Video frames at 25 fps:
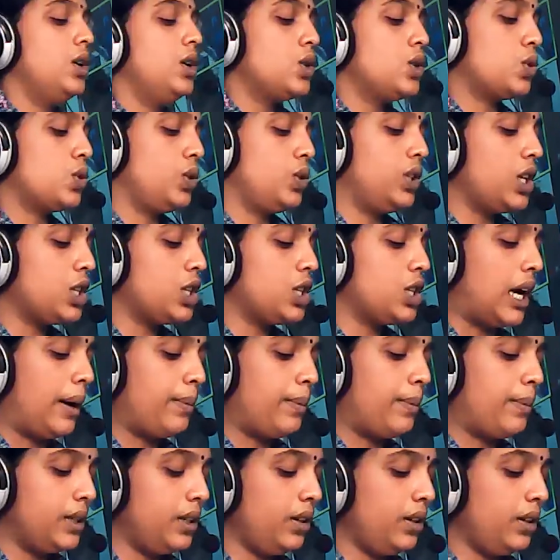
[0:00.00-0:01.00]
So in the
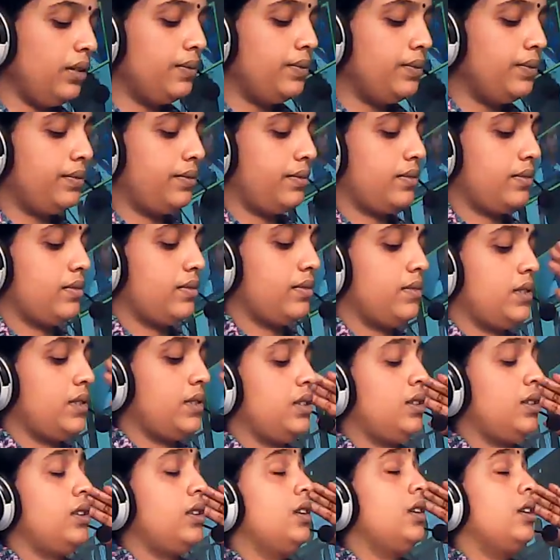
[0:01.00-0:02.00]
chapter,
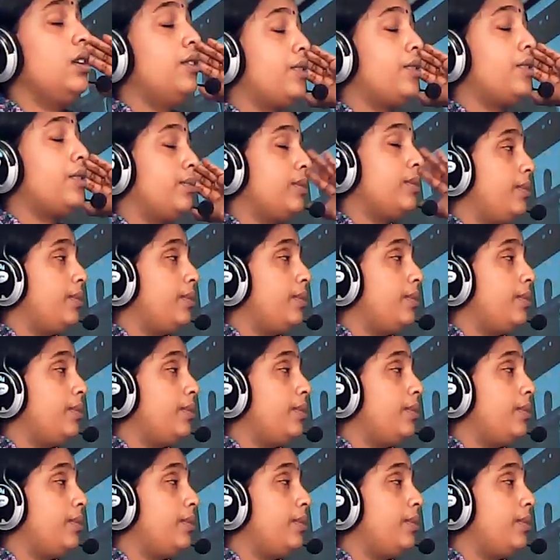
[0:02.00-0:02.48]
from the